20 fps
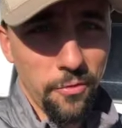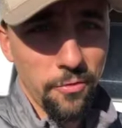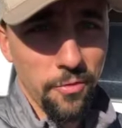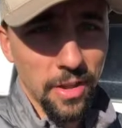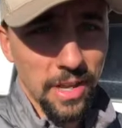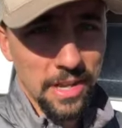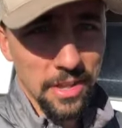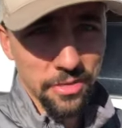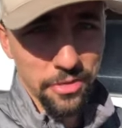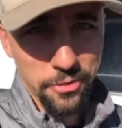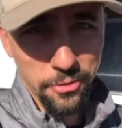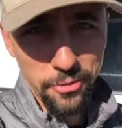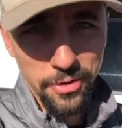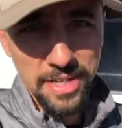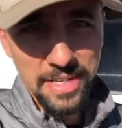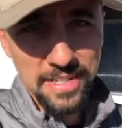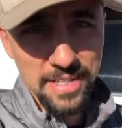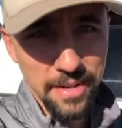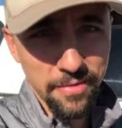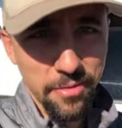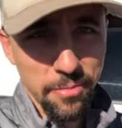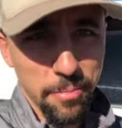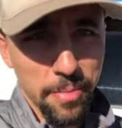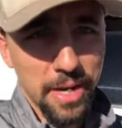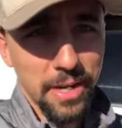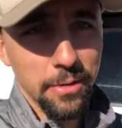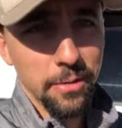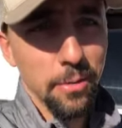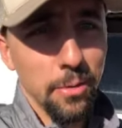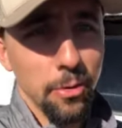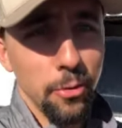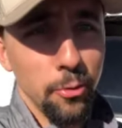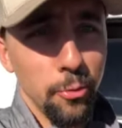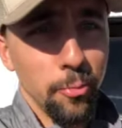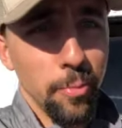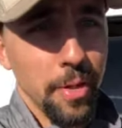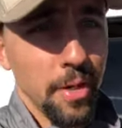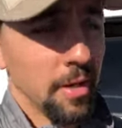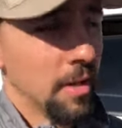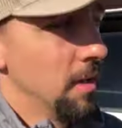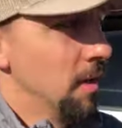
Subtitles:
like a 37-mile loop